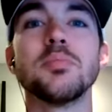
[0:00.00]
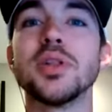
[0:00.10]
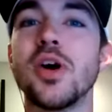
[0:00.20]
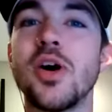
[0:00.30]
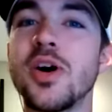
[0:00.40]

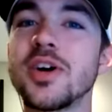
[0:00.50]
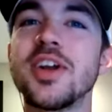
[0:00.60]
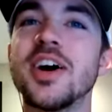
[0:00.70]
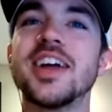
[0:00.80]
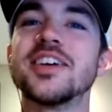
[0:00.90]
belong,
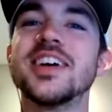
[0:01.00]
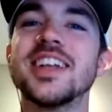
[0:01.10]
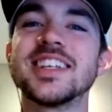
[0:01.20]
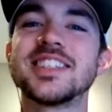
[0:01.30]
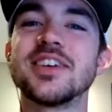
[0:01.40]
not ne-
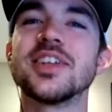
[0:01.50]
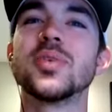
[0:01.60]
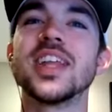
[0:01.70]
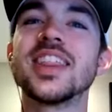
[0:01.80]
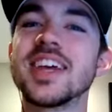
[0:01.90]
necessarily
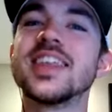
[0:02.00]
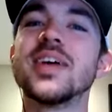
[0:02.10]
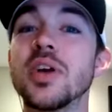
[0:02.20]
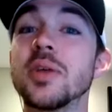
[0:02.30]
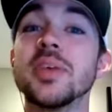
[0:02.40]
where they think they
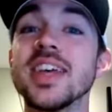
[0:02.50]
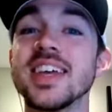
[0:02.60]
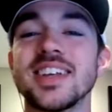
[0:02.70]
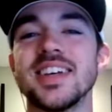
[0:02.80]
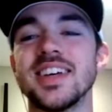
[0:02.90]
want to be.